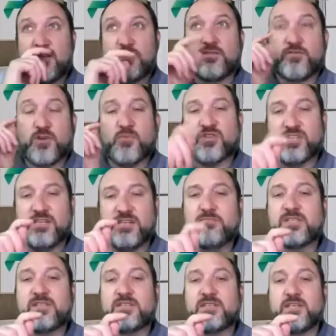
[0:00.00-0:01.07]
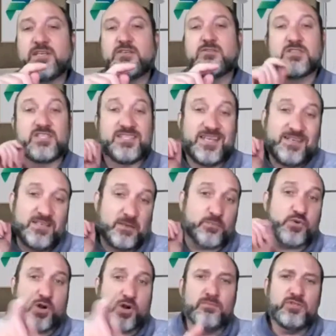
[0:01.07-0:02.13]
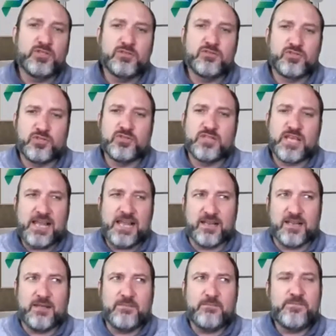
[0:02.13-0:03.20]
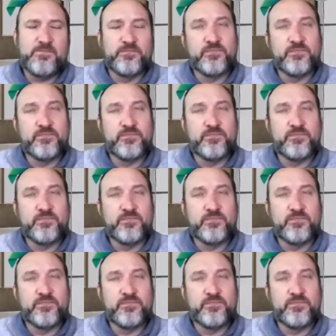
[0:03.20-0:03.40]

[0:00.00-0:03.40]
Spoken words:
to, from within Business Central, send a prompt to the LLM,